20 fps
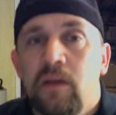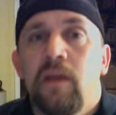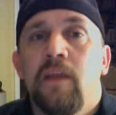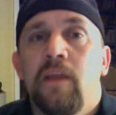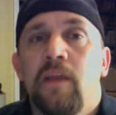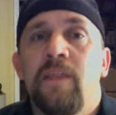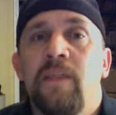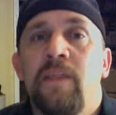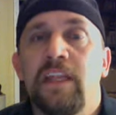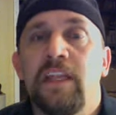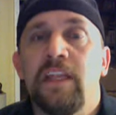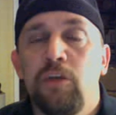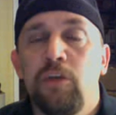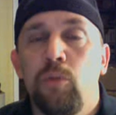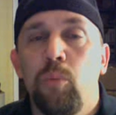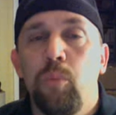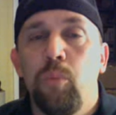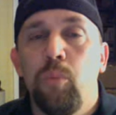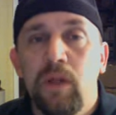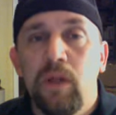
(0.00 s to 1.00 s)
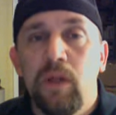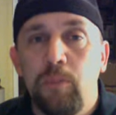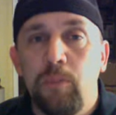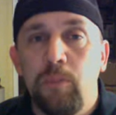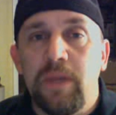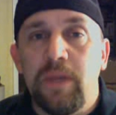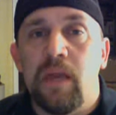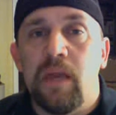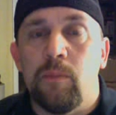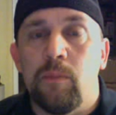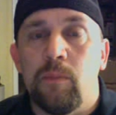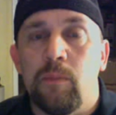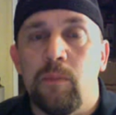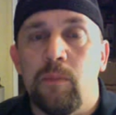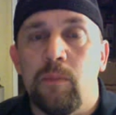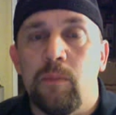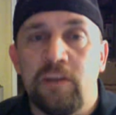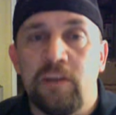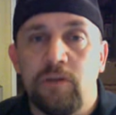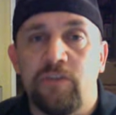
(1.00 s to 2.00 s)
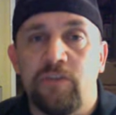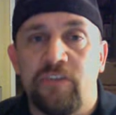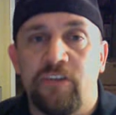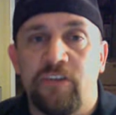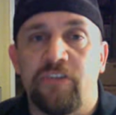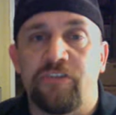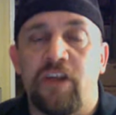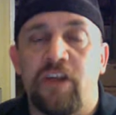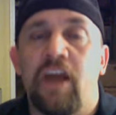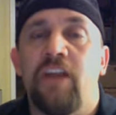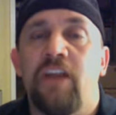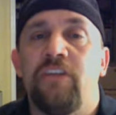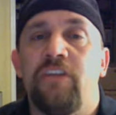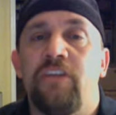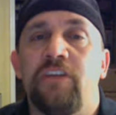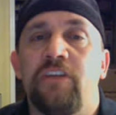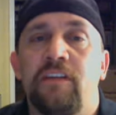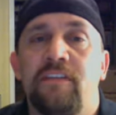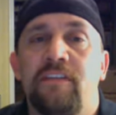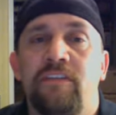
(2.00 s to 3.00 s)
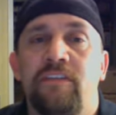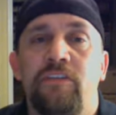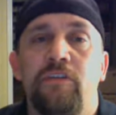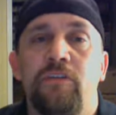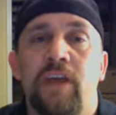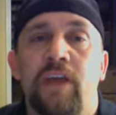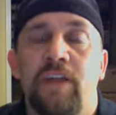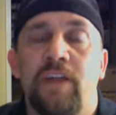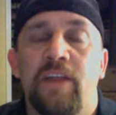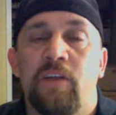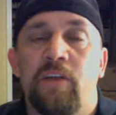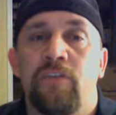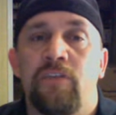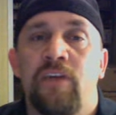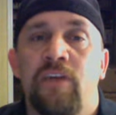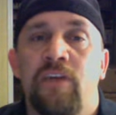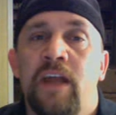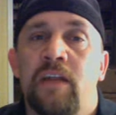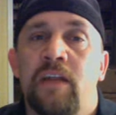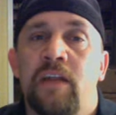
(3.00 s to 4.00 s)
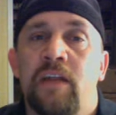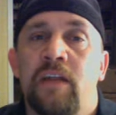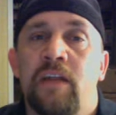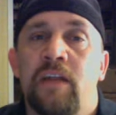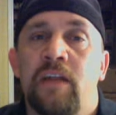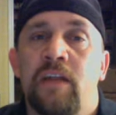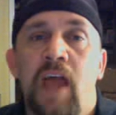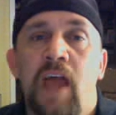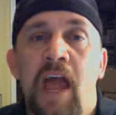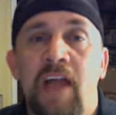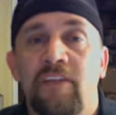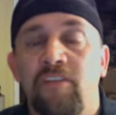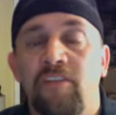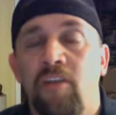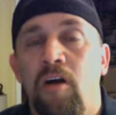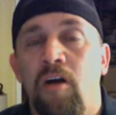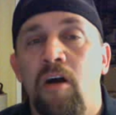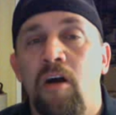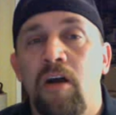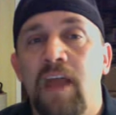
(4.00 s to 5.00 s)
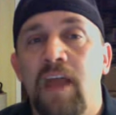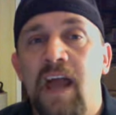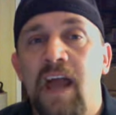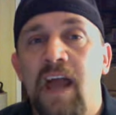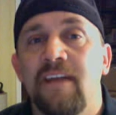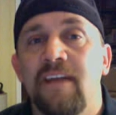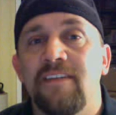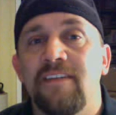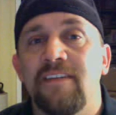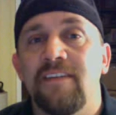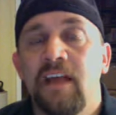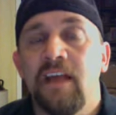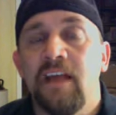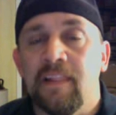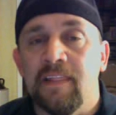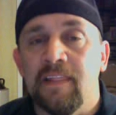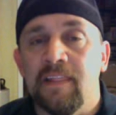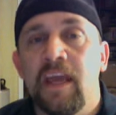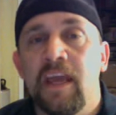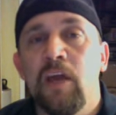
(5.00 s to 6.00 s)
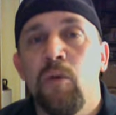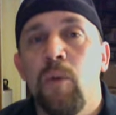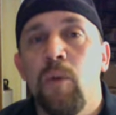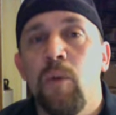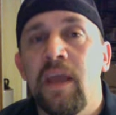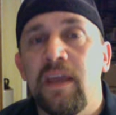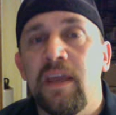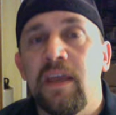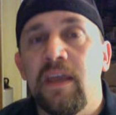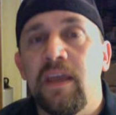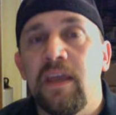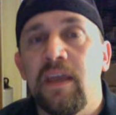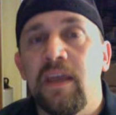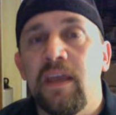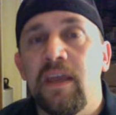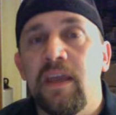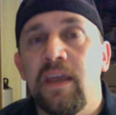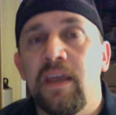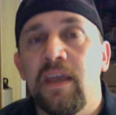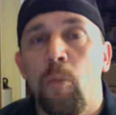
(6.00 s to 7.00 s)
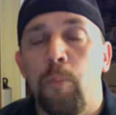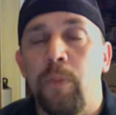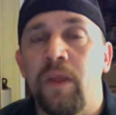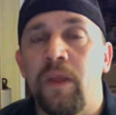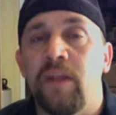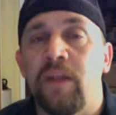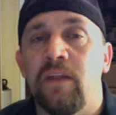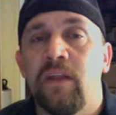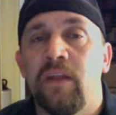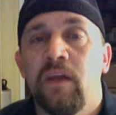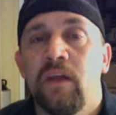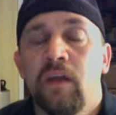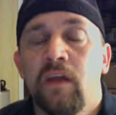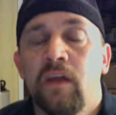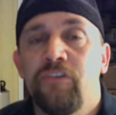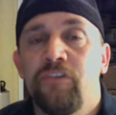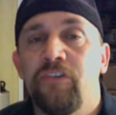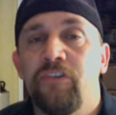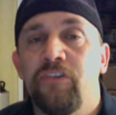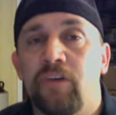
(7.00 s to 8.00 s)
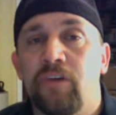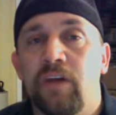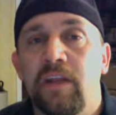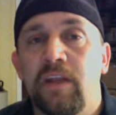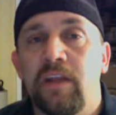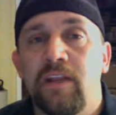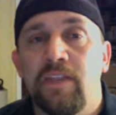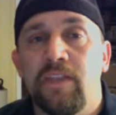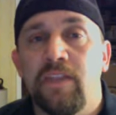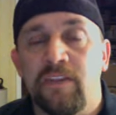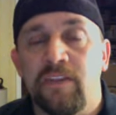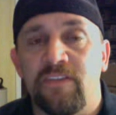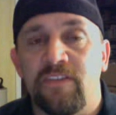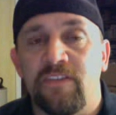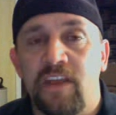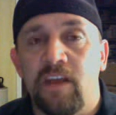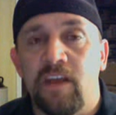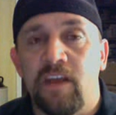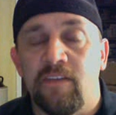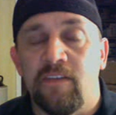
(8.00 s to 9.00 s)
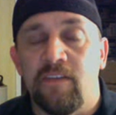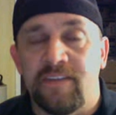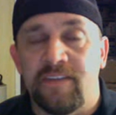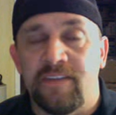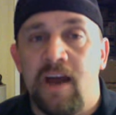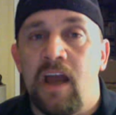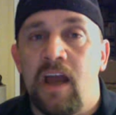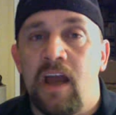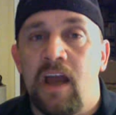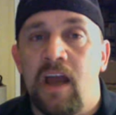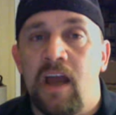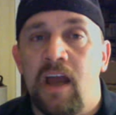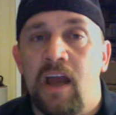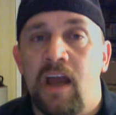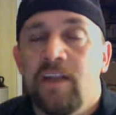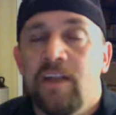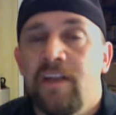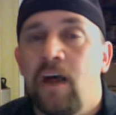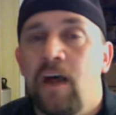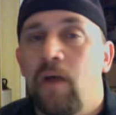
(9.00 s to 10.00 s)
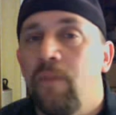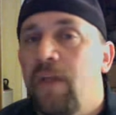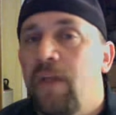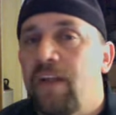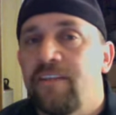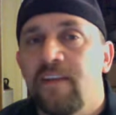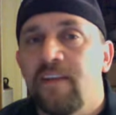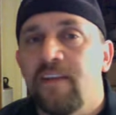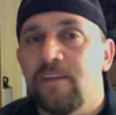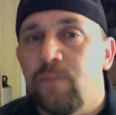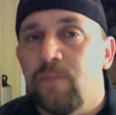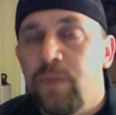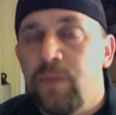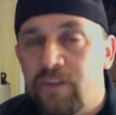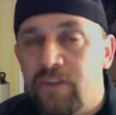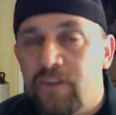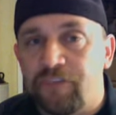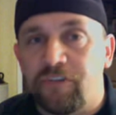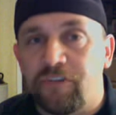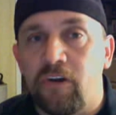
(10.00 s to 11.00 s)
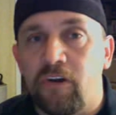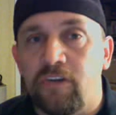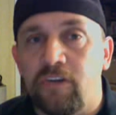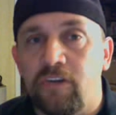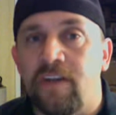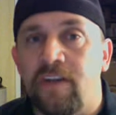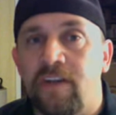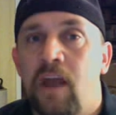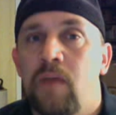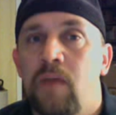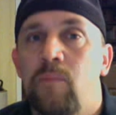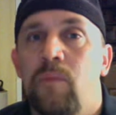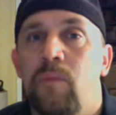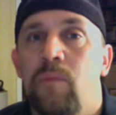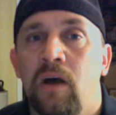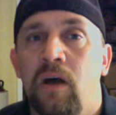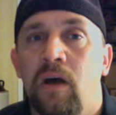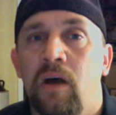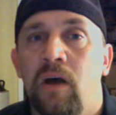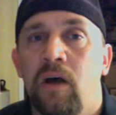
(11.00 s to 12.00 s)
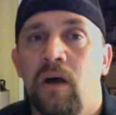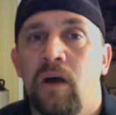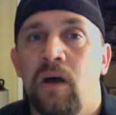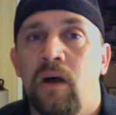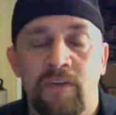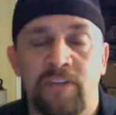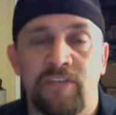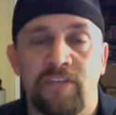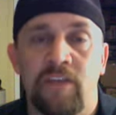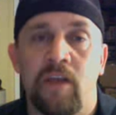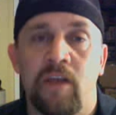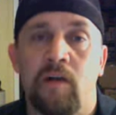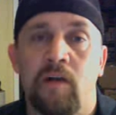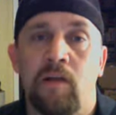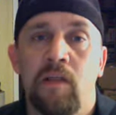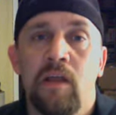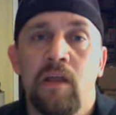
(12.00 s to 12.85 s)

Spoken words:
then you will be able to use this strategy to get those items, as long as layaway is open during the sale times. Now, that doesn't mean the start time of a sale.